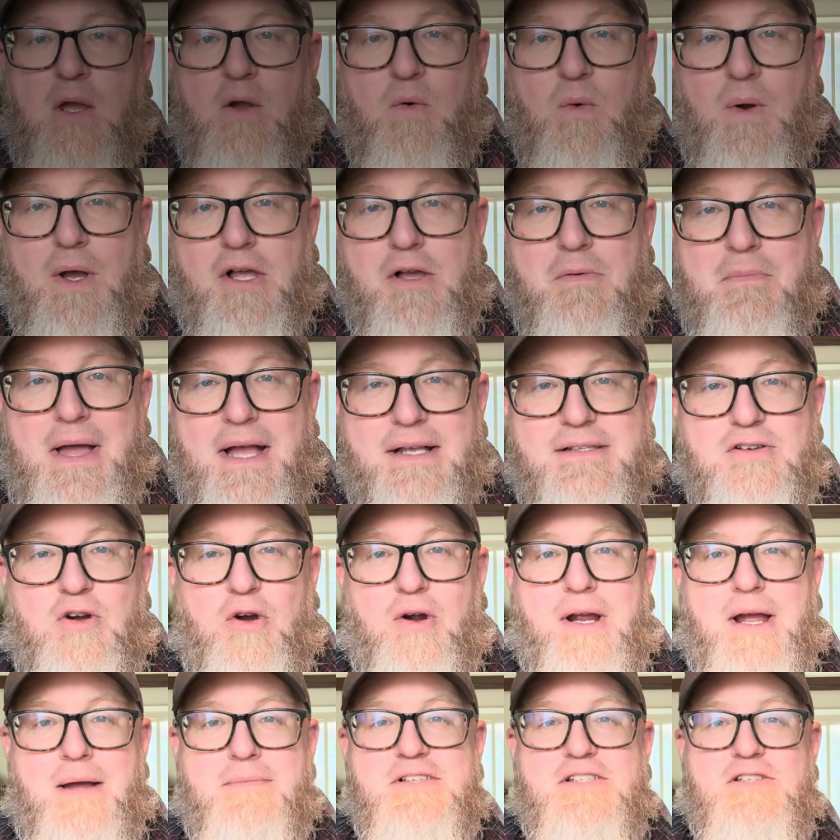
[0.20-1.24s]
Welcome back to
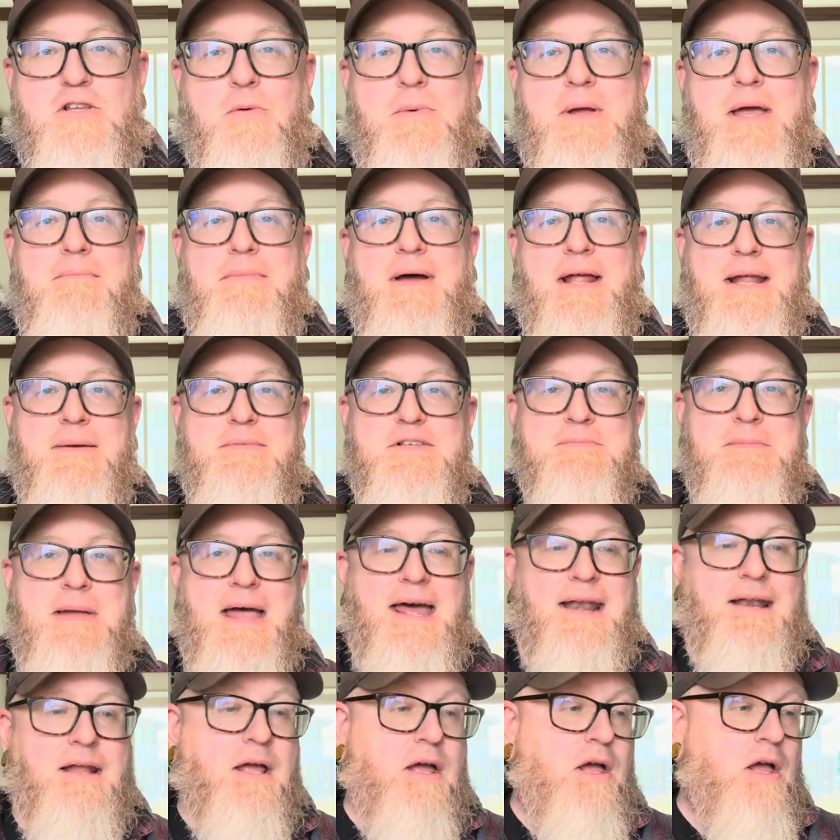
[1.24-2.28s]
Origami Snowman. My name is
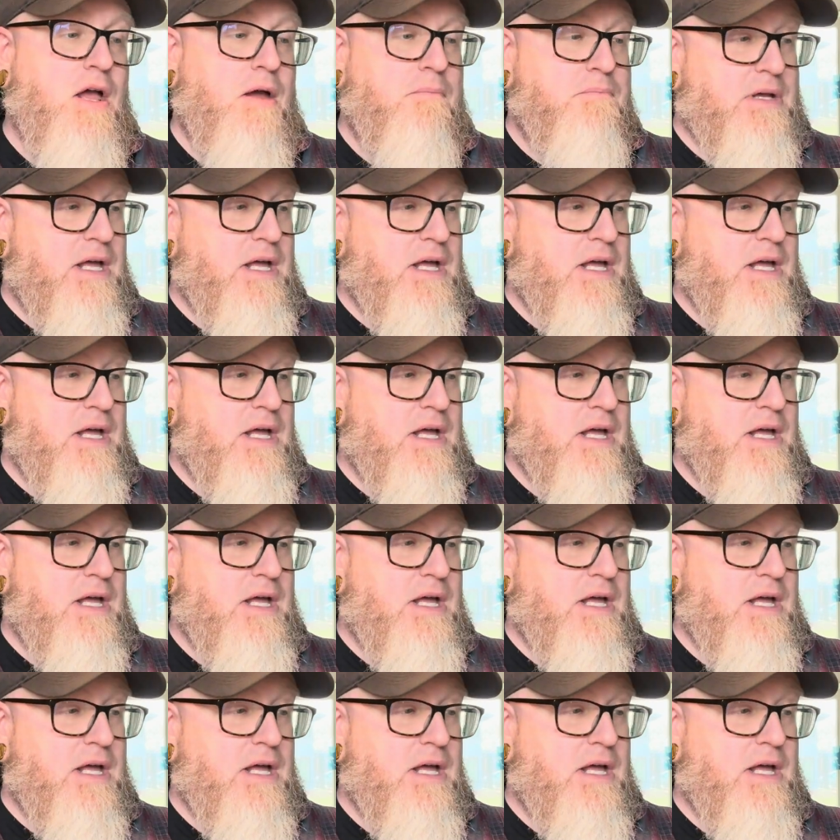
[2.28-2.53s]
Matt. I'm